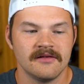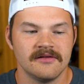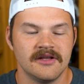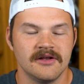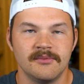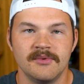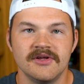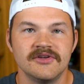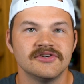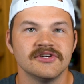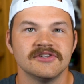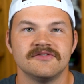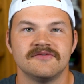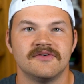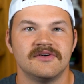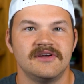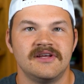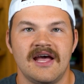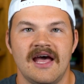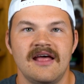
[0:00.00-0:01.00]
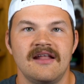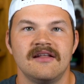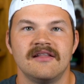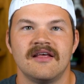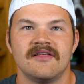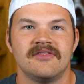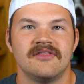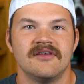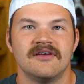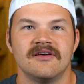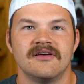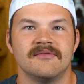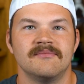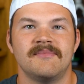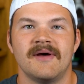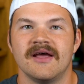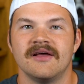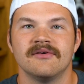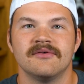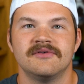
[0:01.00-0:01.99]
Did we just forget that the
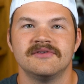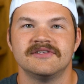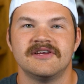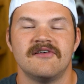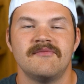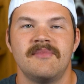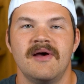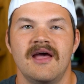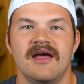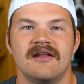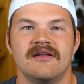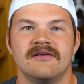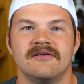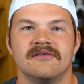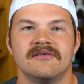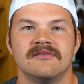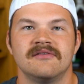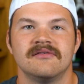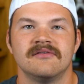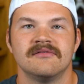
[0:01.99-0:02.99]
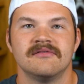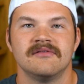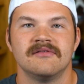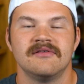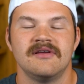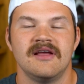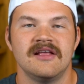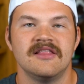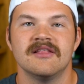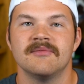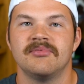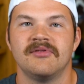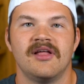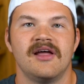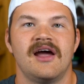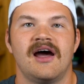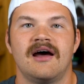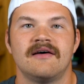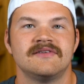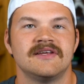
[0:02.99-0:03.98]
Bengals have been in the
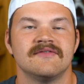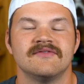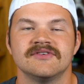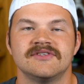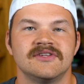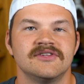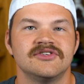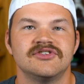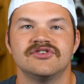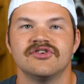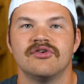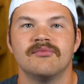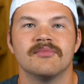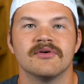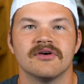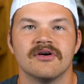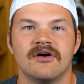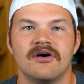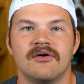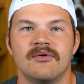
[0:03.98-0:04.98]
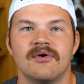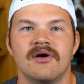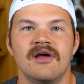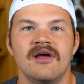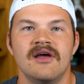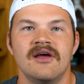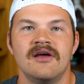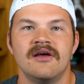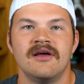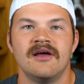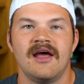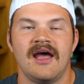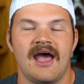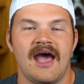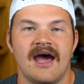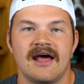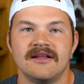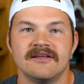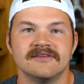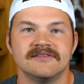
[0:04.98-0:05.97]
playoffs ever since Joe Burrow
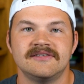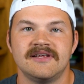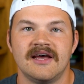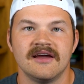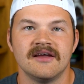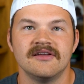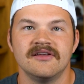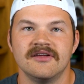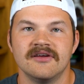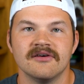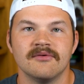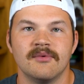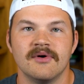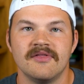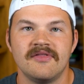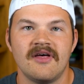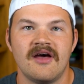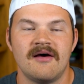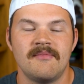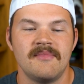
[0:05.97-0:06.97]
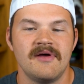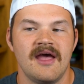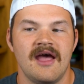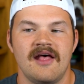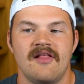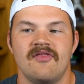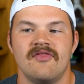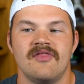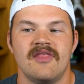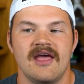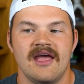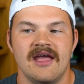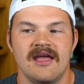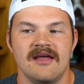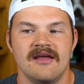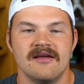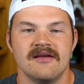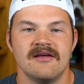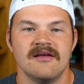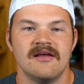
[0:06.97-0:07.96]
had his second year with them, and
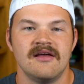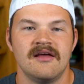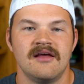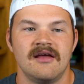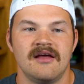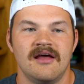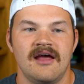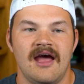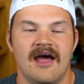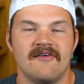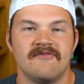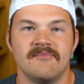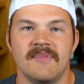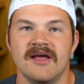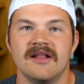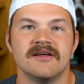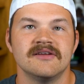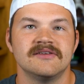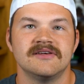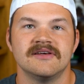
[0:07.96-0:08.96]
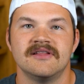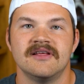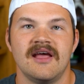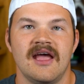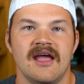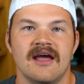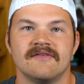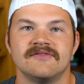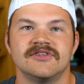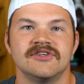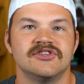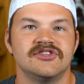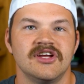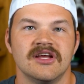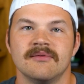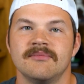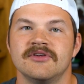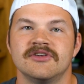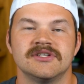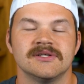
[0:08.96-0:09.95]
they have made it to the AFC
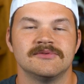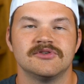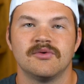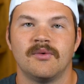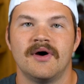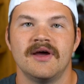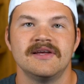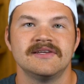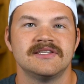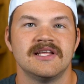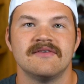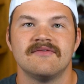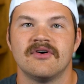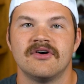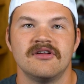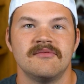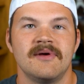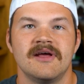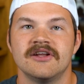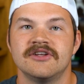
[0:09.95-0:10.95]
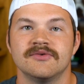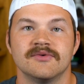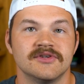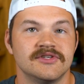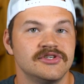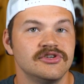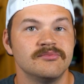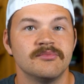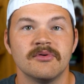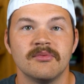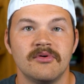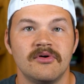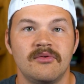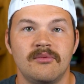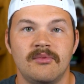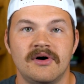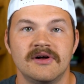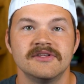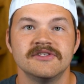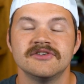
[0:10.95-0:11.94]
Championship twice? They've already made it to a Super Bowl
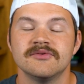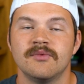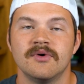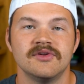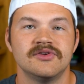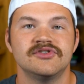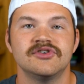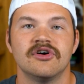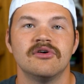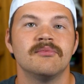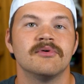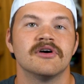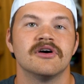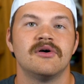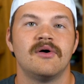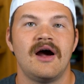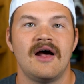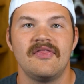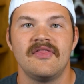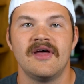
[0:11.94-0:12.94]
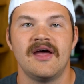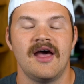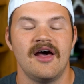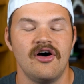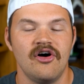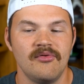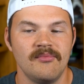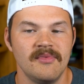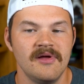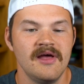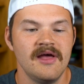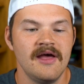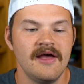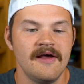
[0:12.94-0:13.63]
once with Joe Burrow at the helm.